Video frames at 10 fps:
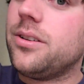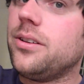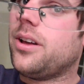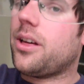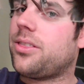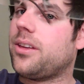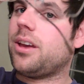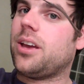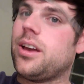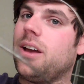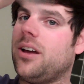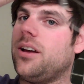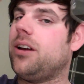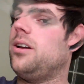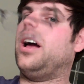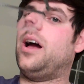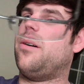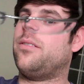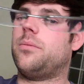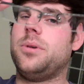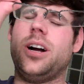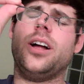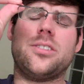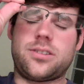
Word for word: Nothing, however much.